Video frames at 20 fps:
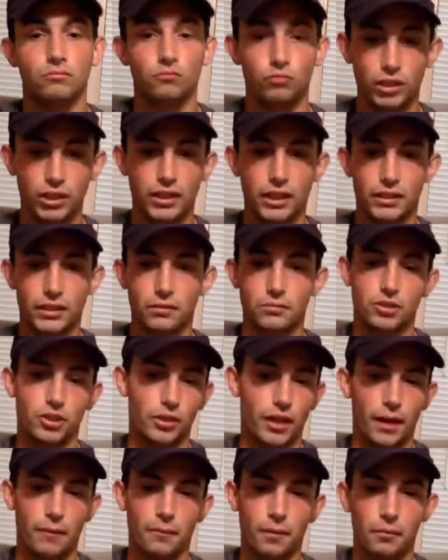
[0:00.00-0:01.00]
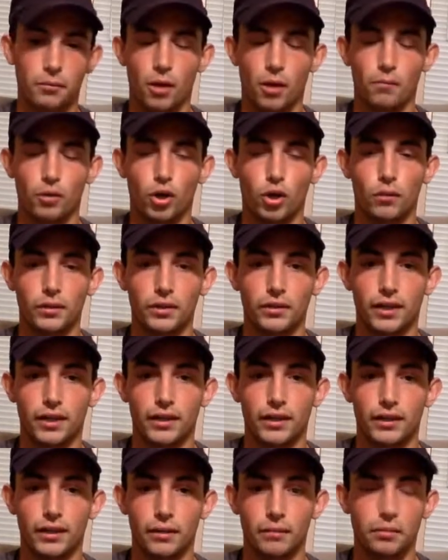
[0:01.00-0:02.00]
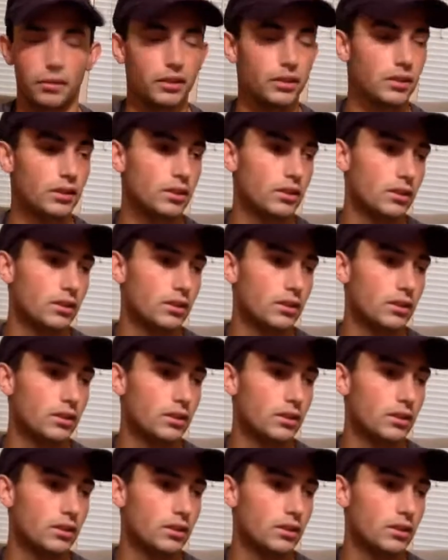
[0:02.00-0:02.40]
Really like them. So yeah, I'm going with Atlanta there. But